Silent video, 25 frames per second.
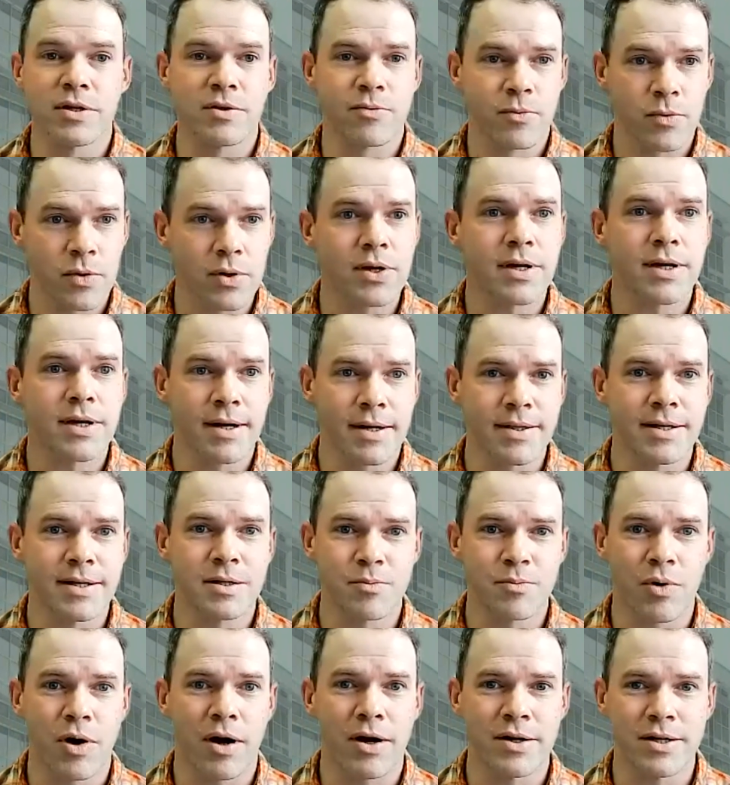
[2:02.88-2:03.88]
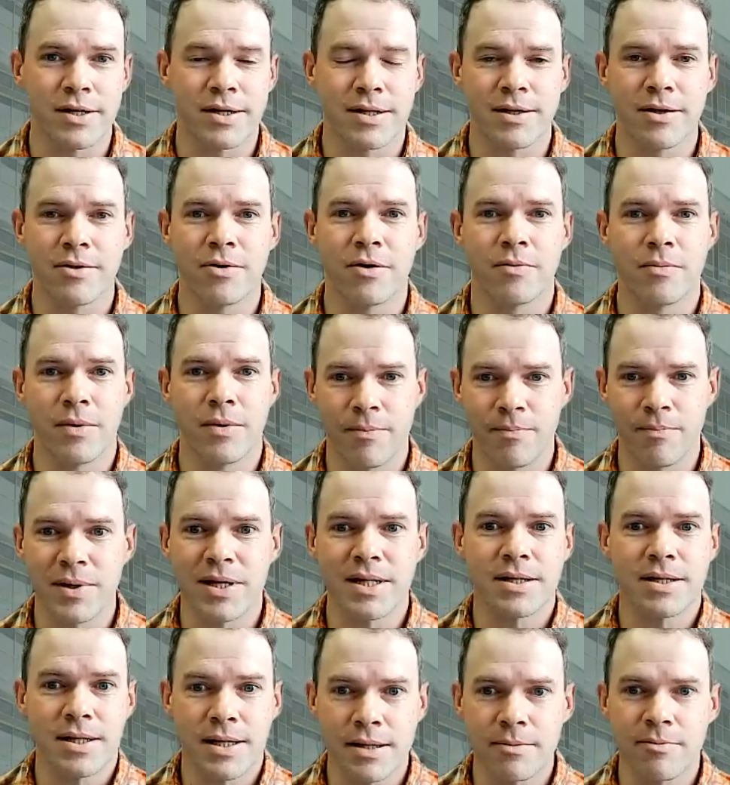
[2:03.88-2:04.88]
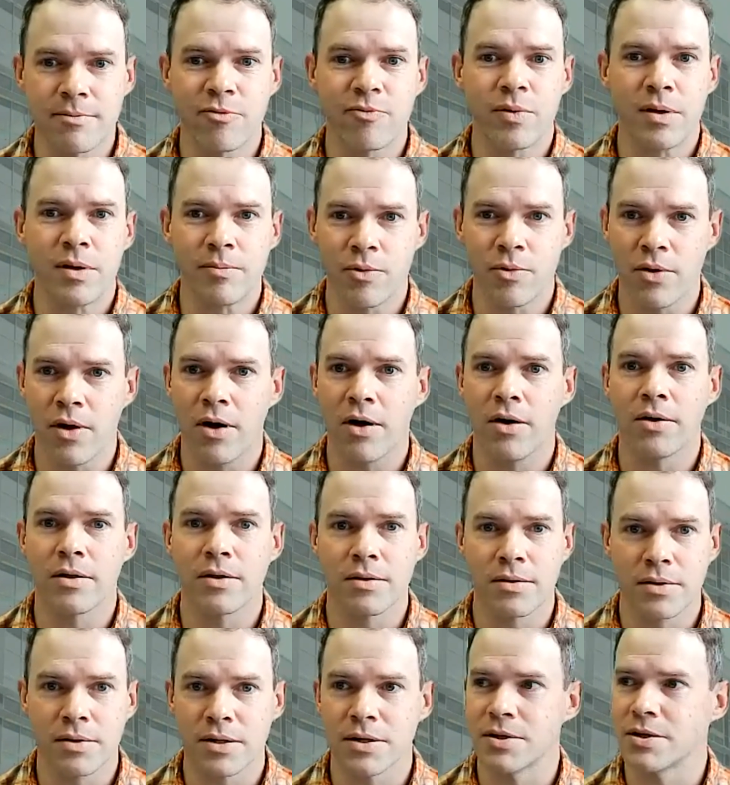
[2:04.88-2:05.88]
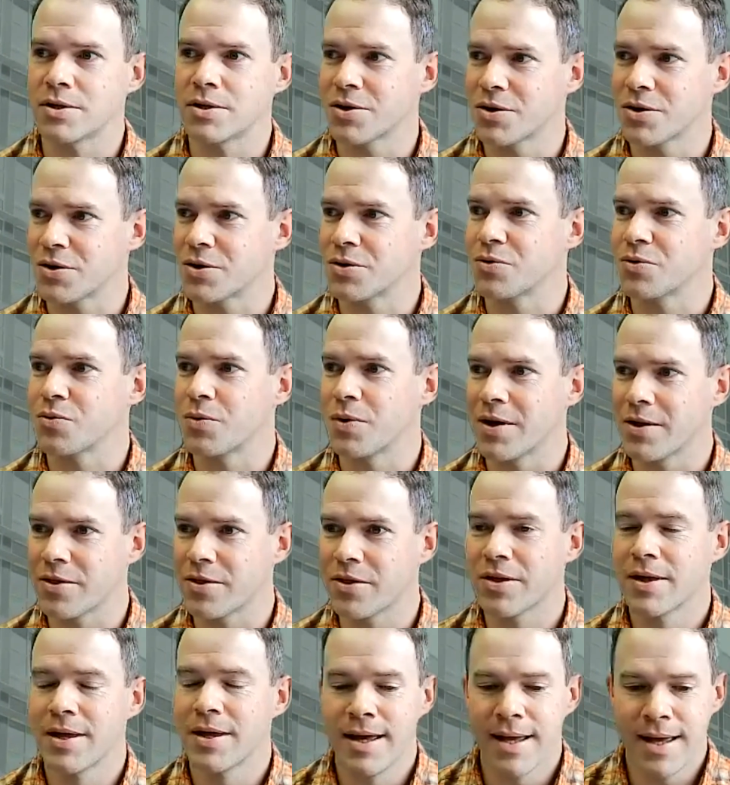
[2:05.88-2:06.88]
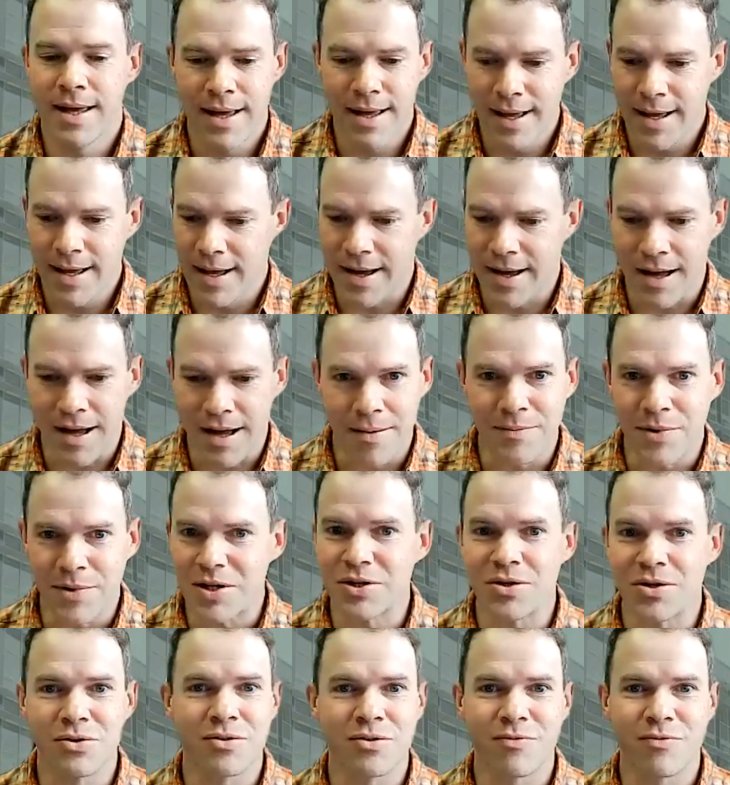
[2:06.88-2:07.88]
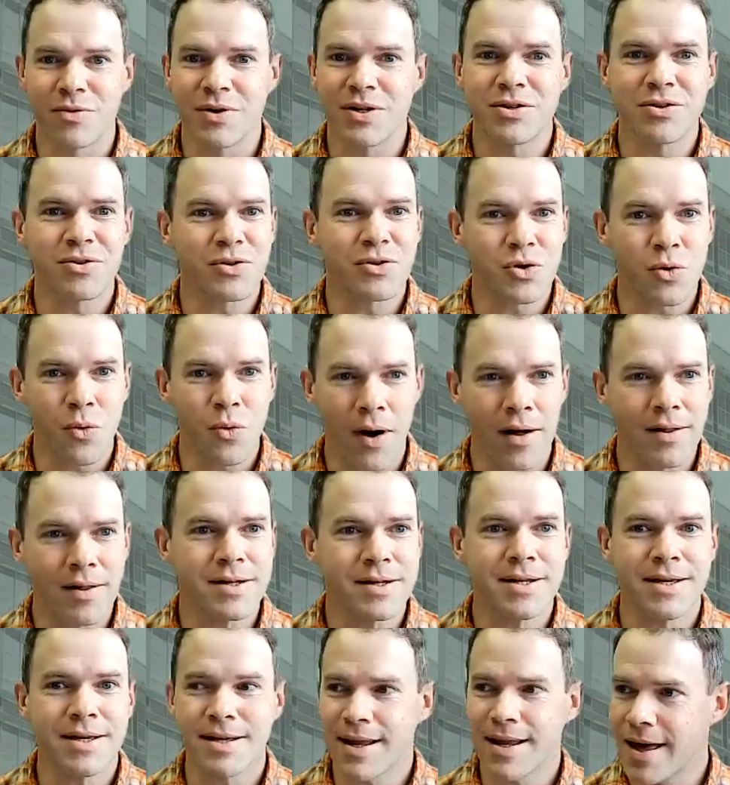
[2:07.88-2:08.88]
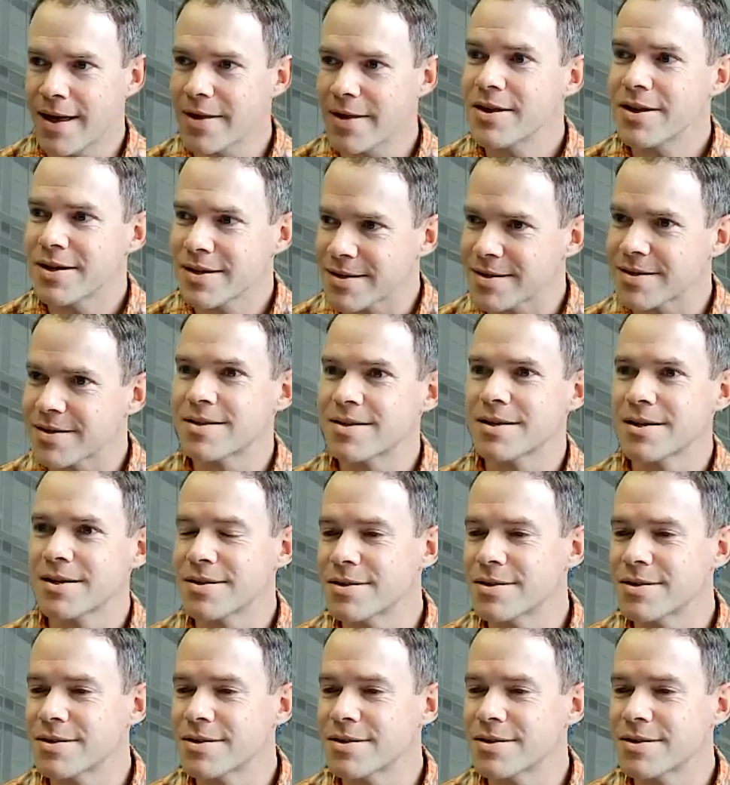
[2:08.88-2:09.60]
of working on this project, a big team of people all concerned with issues of research quality and ethics.